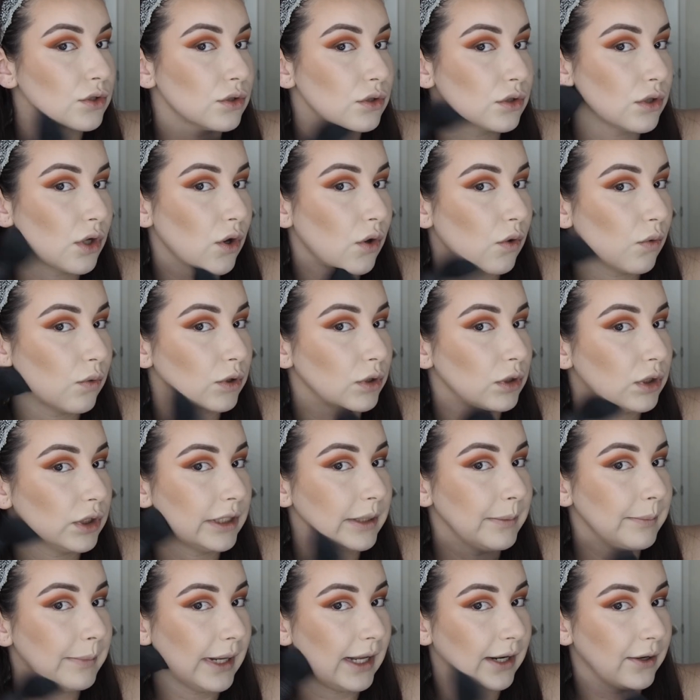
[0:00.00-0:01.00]
So we're
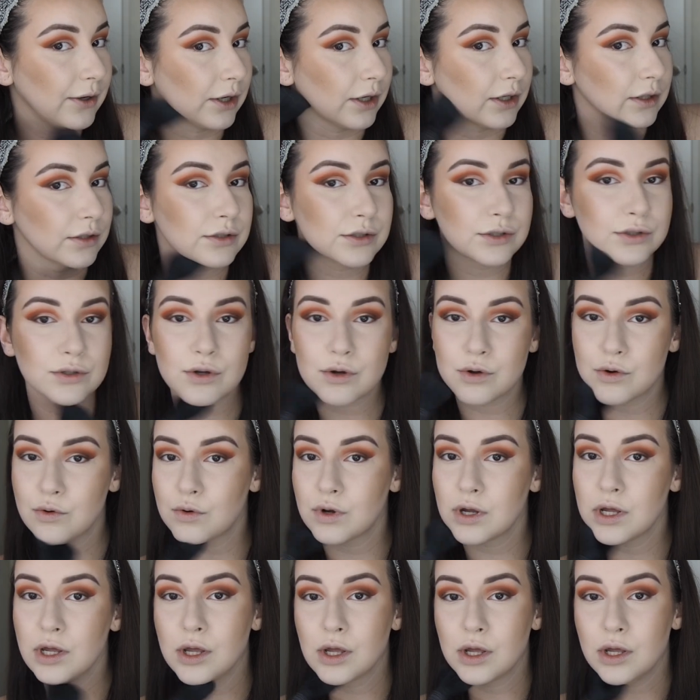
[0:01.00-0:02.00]
looking better. So